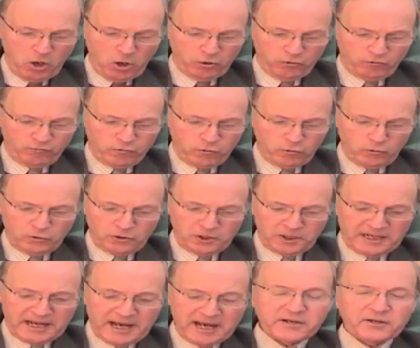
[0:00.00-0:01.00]
had ruled
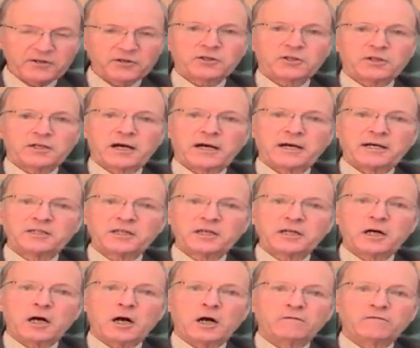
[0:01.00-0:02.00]
against the
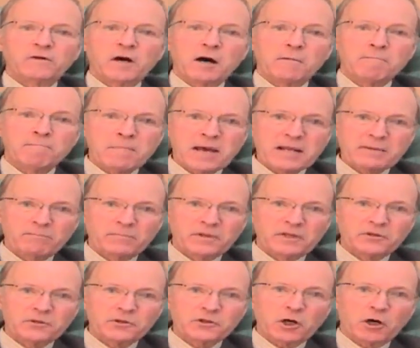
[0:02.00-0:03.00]
idea of
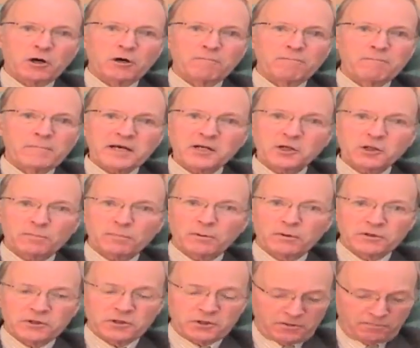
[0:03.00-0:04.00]
amendments on major
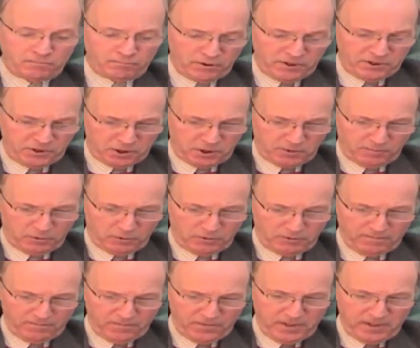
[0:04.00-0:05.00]
points of
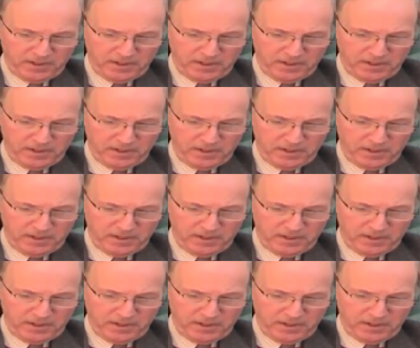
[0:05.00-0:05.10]
principle.